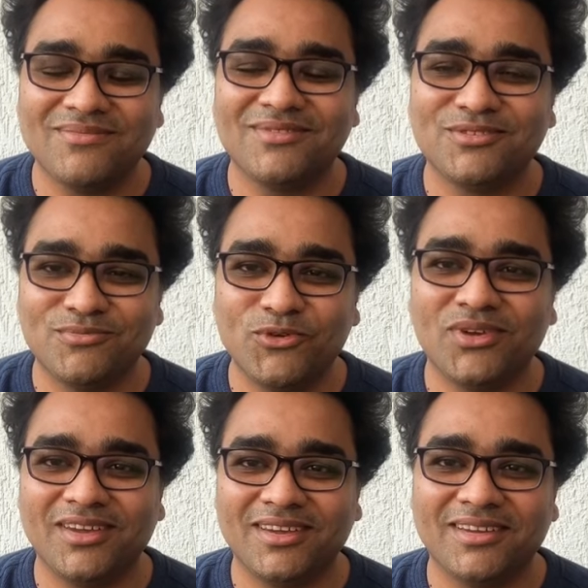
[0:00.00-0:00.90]

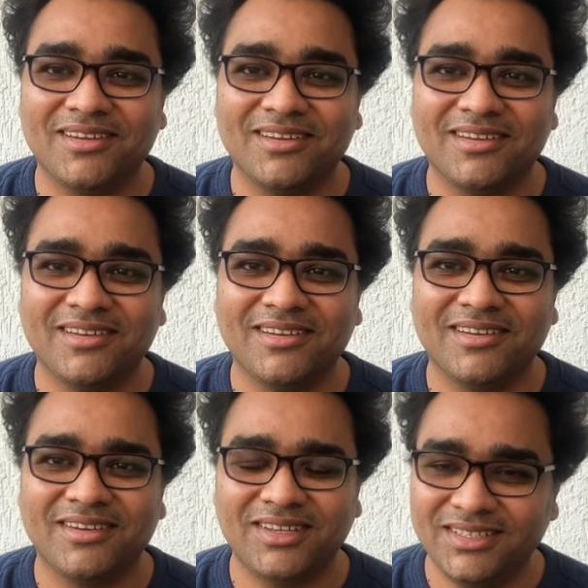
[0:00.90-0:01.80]
smoking
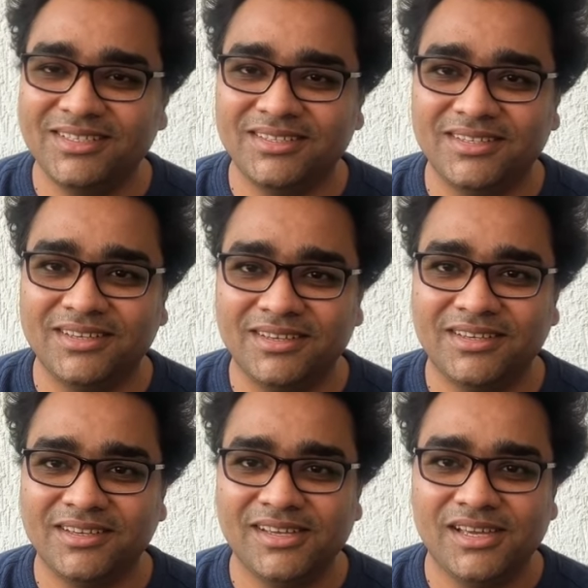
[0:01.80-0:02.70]
is easy,
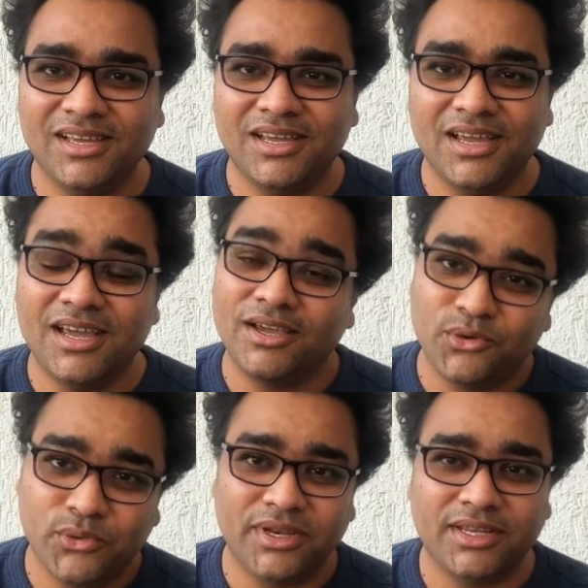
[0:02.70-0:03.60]

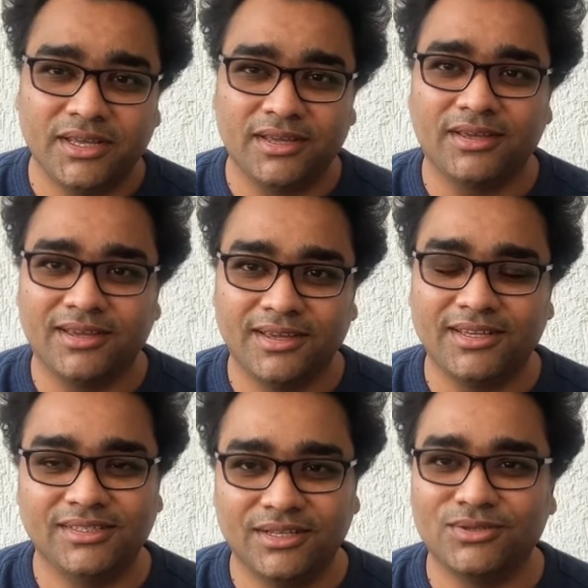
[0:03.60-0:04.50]
quitting
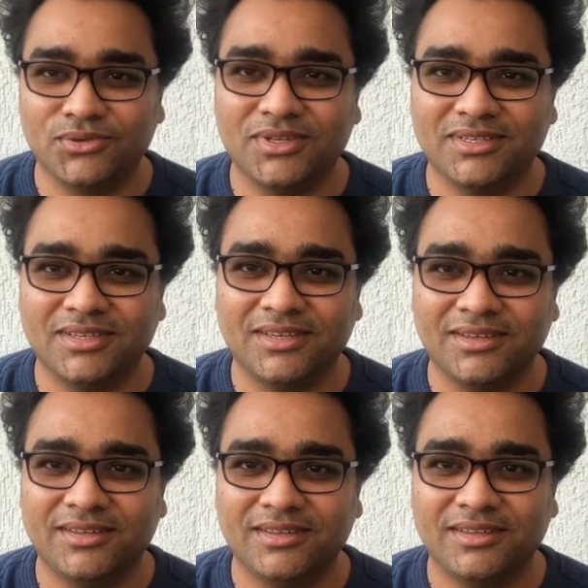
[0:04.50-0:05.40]
is also easy
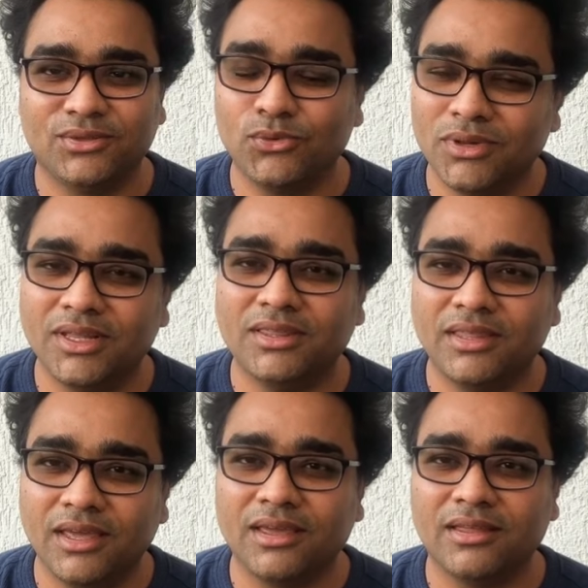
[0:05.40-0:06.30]
the only
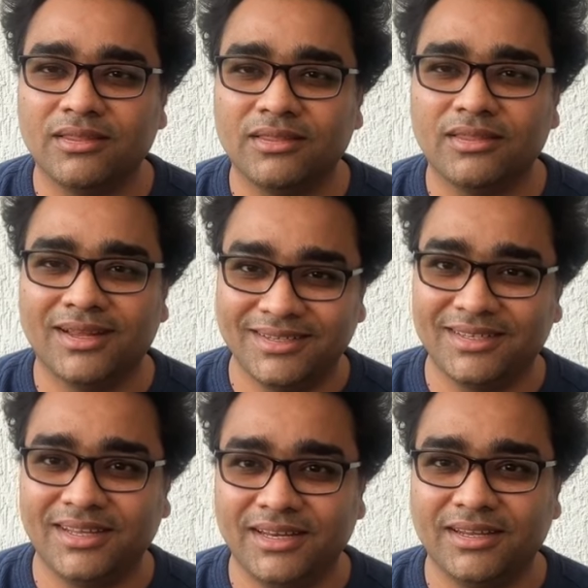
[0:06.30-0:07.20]
thing that is
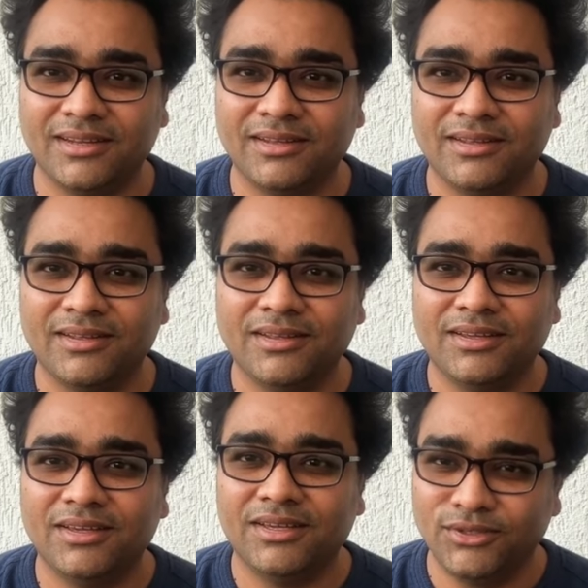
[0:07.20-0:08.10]
needed
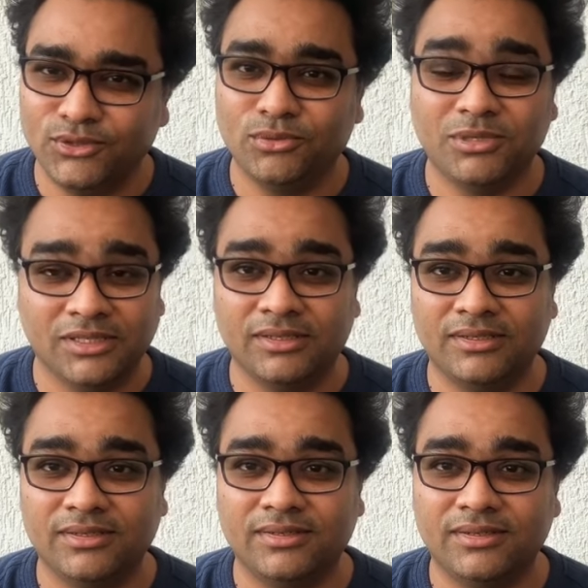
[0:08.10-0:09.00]
is your
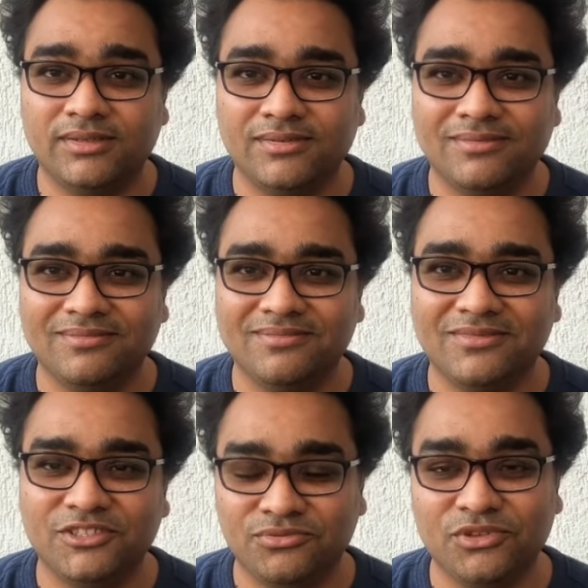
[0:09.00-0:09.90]
persistence.
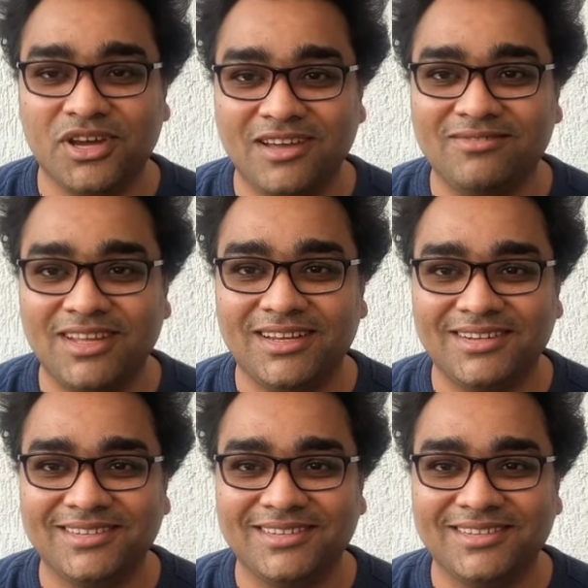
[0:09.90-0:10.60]
If you have that,